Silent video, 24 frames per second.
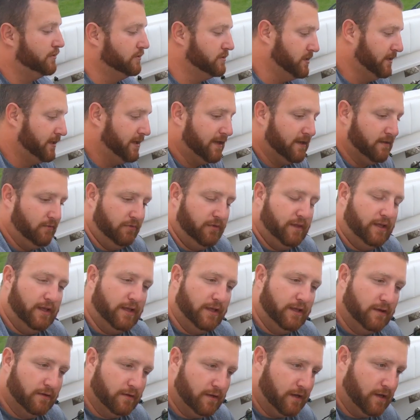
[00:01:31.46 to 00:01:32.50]
to get
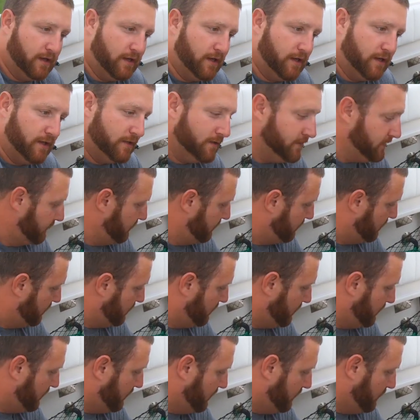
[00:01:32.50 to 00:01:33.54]
the
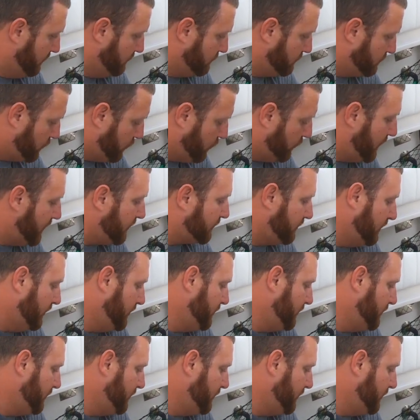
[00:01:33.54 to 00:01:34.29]
correct